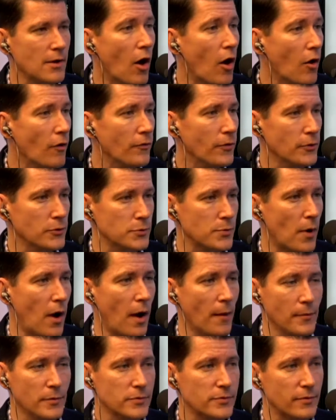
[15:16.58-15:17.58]
solve those
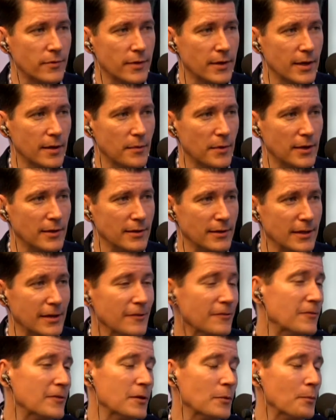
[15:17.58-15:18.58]
problems for them and
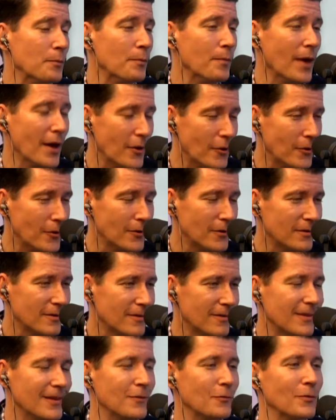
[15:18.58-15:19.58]
leave them
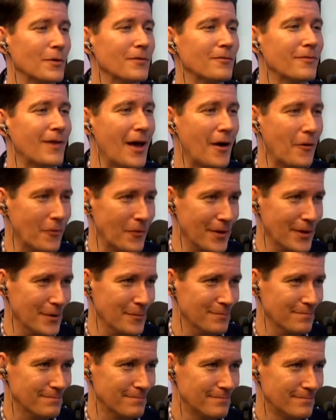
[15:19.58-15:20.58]
better than we found
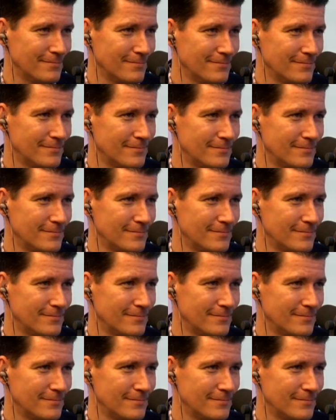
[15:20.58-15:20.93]
them.